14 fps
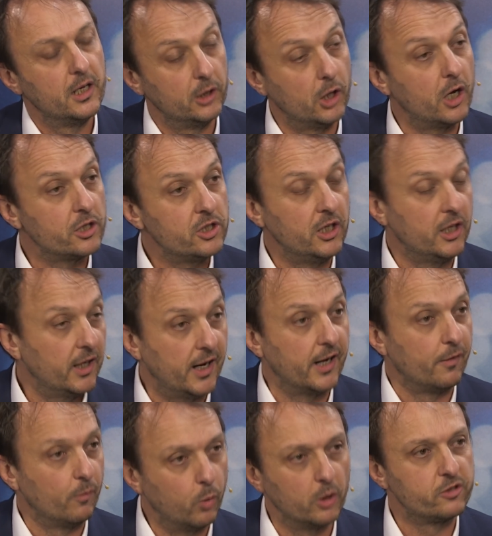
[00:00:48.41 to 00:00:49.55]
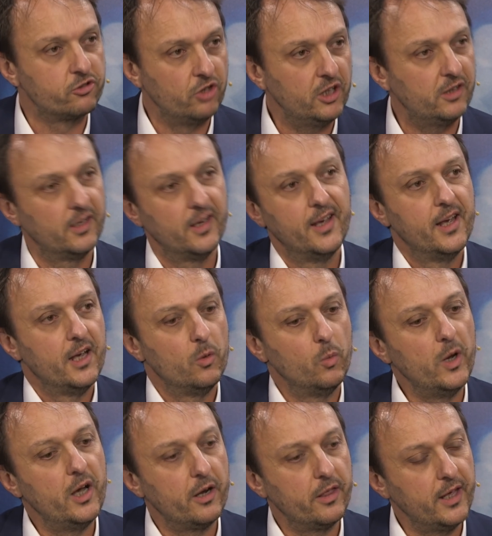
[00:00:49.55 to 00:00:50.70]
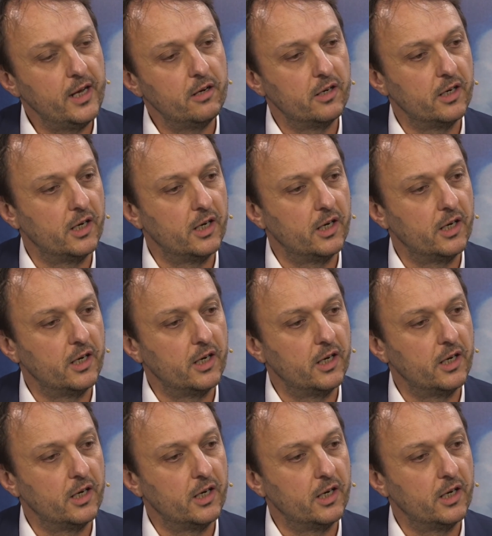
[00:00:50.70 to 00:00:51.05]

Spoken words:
last year out of Wall Street, where they